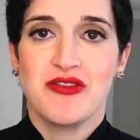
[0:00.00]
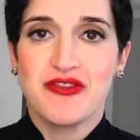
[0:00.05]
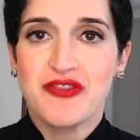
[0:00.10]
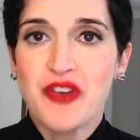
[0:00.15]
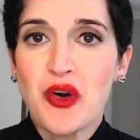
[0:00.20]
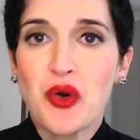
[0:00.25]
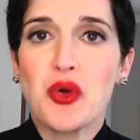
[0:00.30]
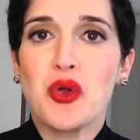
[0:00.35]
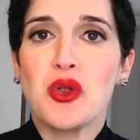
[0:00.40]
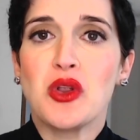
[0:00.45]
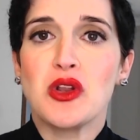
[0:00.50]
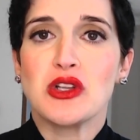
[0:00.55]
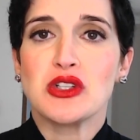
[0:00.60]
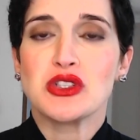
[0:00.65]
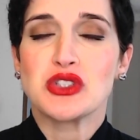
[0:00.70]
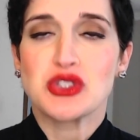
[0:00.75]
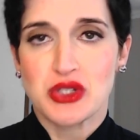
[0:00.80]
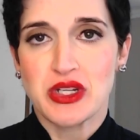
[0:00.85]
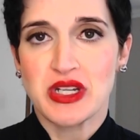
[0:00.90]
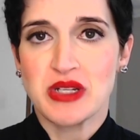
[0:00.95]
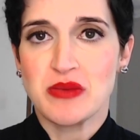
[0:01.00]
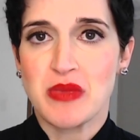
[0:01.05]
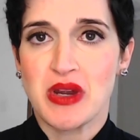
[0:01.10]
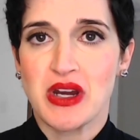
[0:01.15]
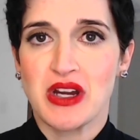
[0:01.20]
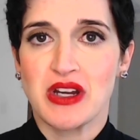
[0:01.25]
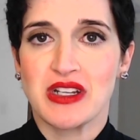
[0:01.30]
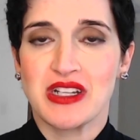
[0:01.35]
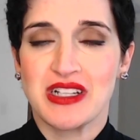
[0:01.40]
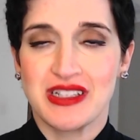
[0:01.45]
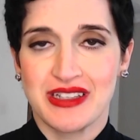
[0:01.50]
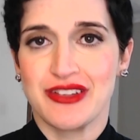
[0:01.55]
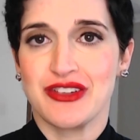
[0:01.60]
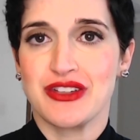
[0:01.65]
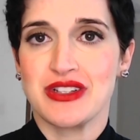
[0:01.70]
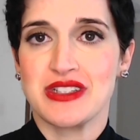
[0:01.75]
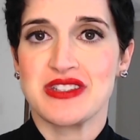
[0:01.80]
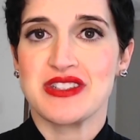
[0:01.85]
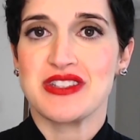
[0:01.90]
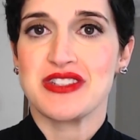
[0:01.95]
full trademark
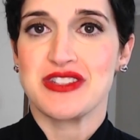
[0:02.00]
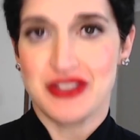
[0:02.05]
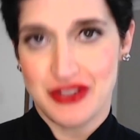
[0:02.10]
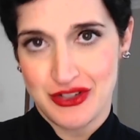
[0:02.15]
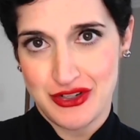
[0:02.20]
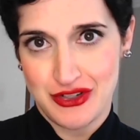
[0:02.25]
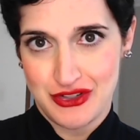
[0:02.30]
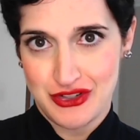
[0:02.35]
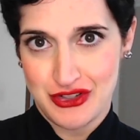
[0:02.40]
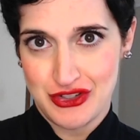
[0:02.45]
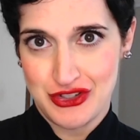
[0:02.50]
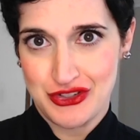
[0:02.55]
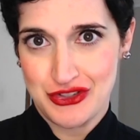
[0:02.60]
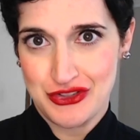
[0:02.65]
clearance search.